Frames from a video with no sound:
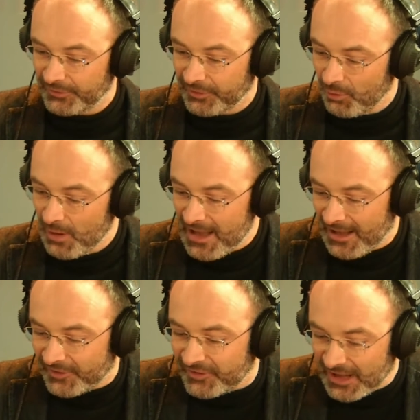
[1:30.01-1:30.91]
So
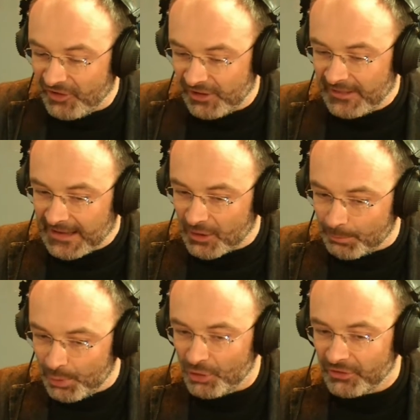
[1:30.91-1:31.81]
essentially, they
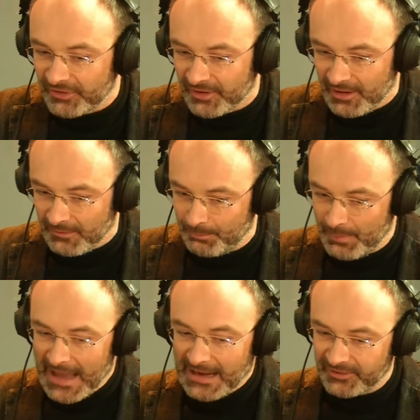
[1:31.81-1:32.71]
could put
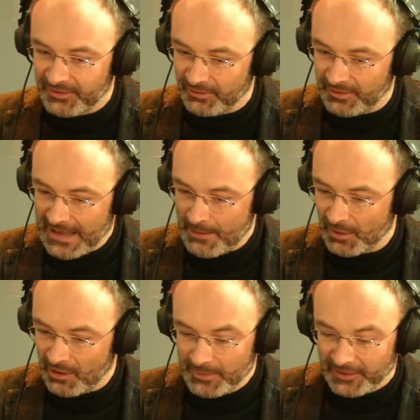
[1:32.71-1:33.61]
back to the
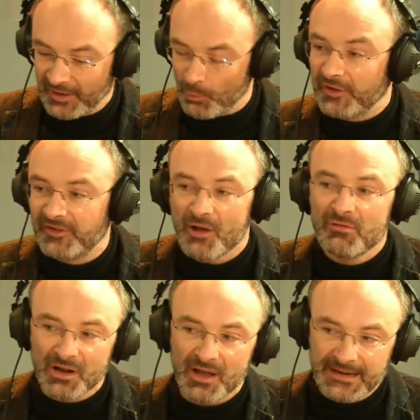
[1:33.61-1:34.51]
Cameron government, they say, we
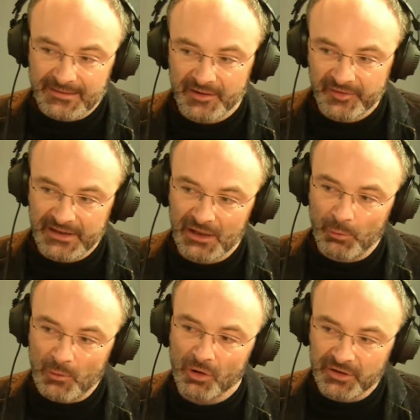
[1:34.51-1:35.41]
don't like this deal,
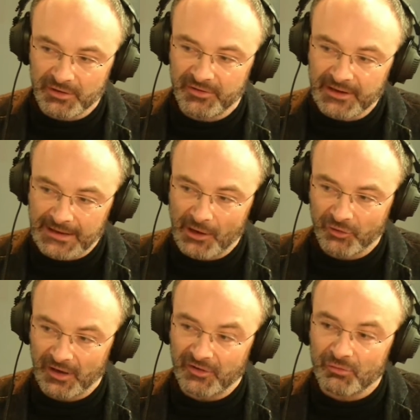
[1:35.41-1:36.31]
we want you to
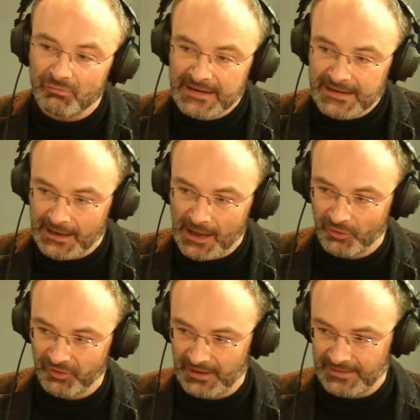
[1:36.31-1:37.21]
negotiate, to
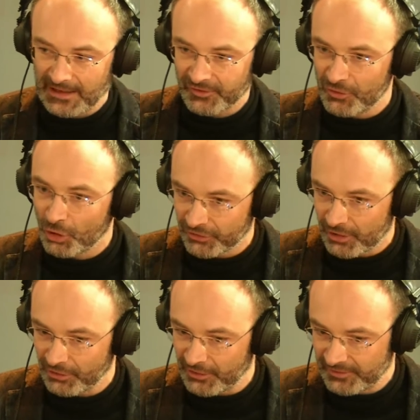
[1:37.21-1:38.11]
renegotiate. That's not
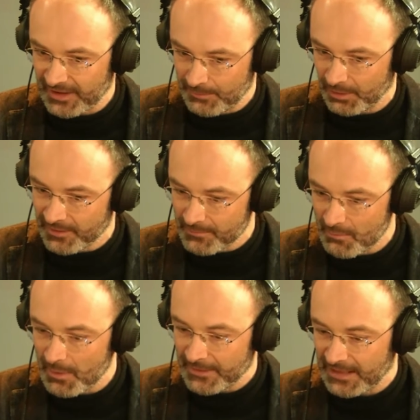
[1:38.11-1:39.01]
on the table at the
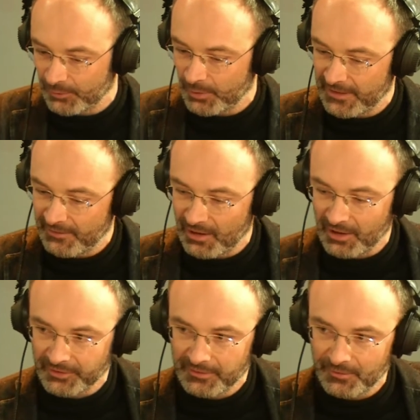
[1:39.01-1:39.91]
moment, but that's what they're
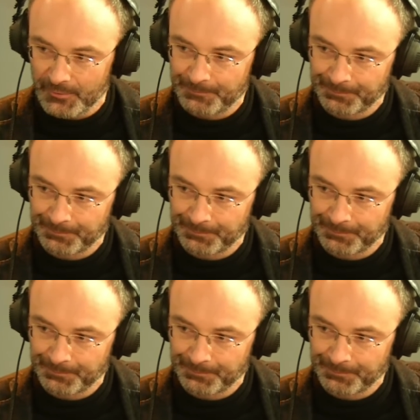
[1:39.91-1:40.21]
asking for.